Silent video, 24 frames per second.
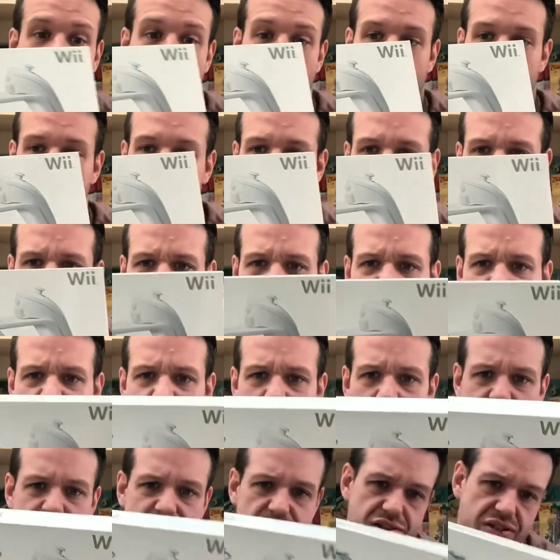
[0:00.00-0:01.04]
I'm glad it came
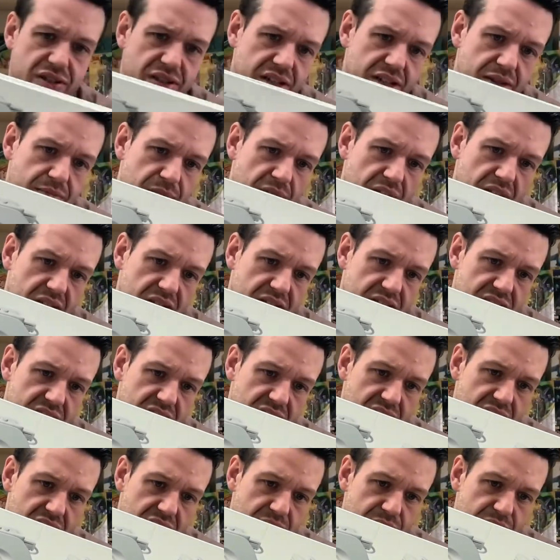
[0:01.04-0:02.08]
in such a clean box. There's a
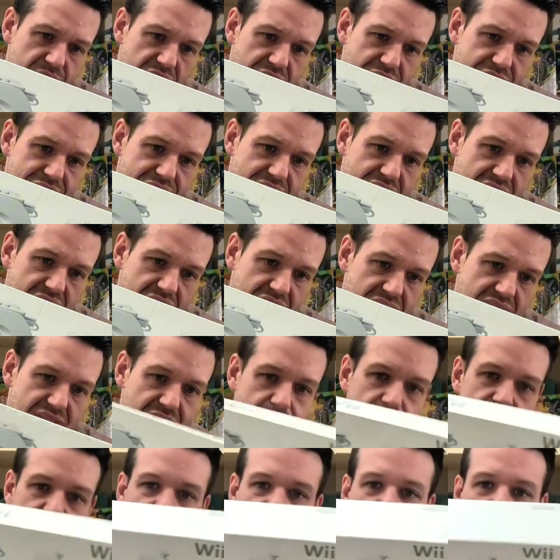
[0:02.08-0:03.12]
little bit of
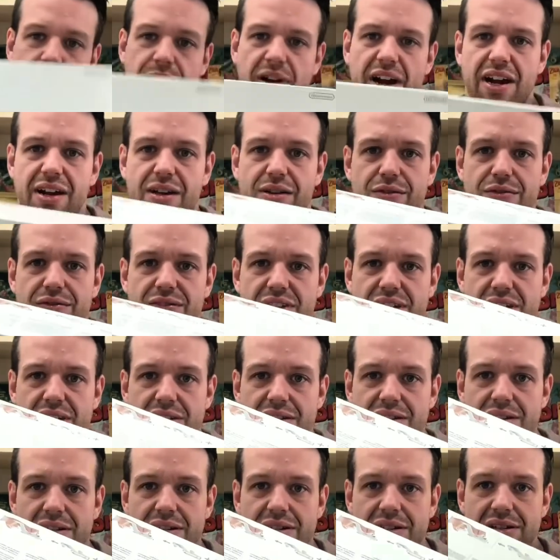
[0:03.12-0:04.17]
something on the back over
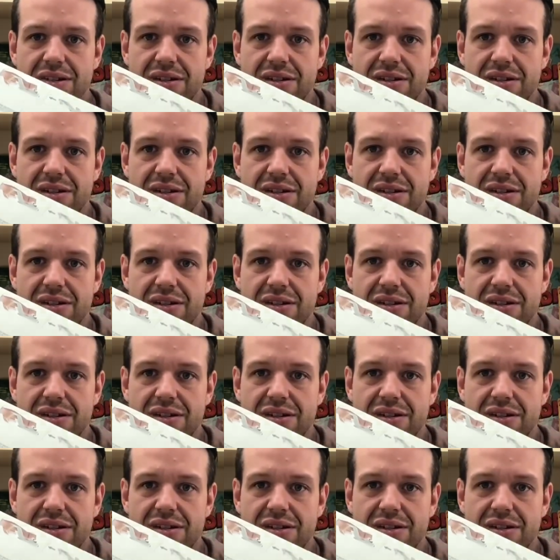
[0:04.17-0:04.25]
here,